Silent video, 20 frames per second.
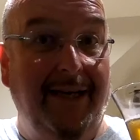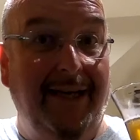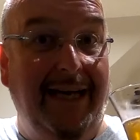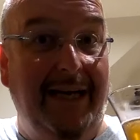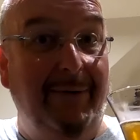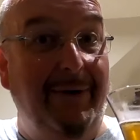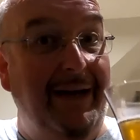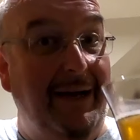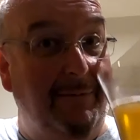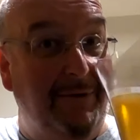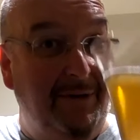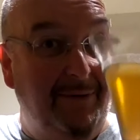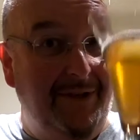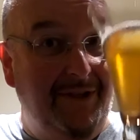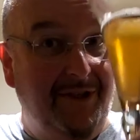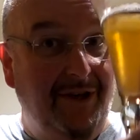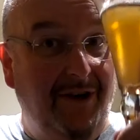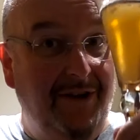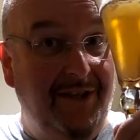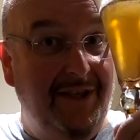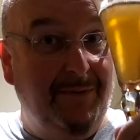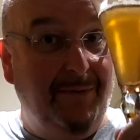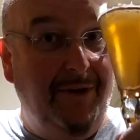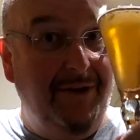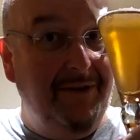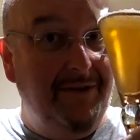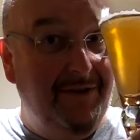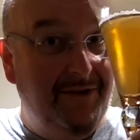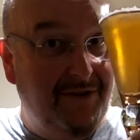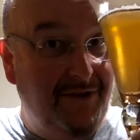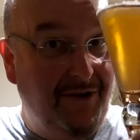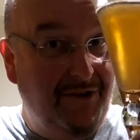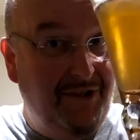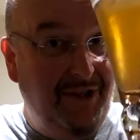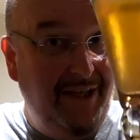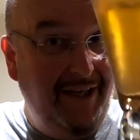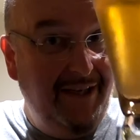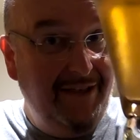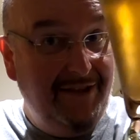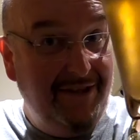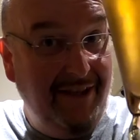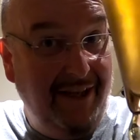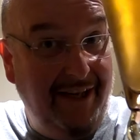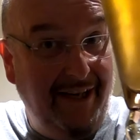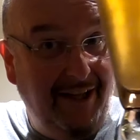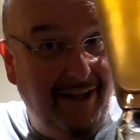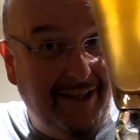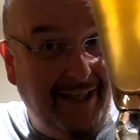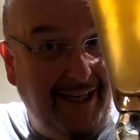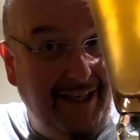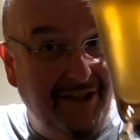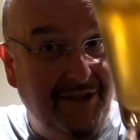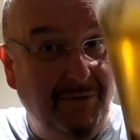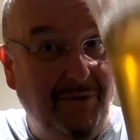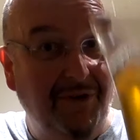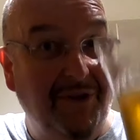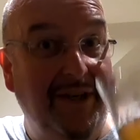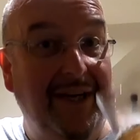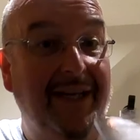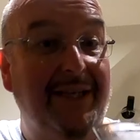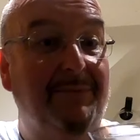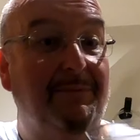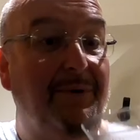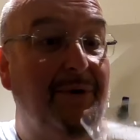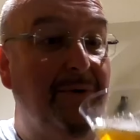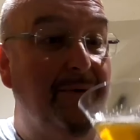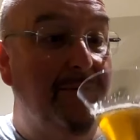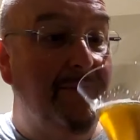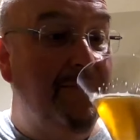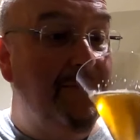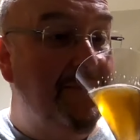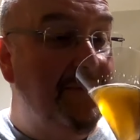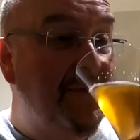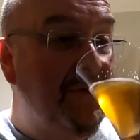Anyway, I'm going to enjoy this one, so cheers, and I'll catch you on the next brew.